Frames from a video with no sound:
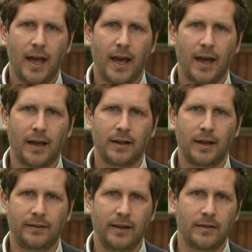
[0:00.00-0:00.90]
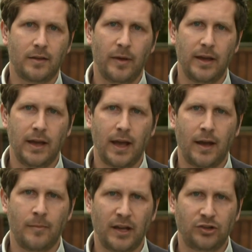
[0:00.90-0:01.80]
Uh, it tends to be
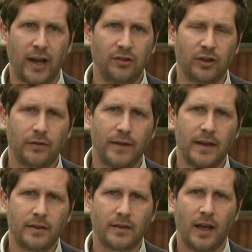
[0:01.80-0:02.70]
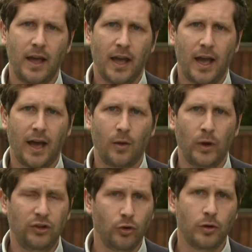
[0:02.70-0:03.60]
um, a changing feast. Uh,
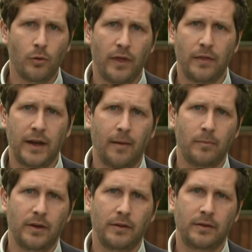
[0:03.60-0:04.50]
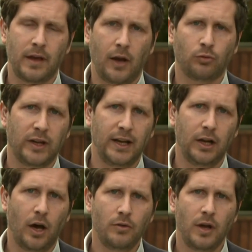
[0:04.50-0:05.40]
we do know that the numbers are really
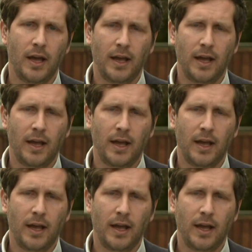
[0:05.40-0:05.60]
low.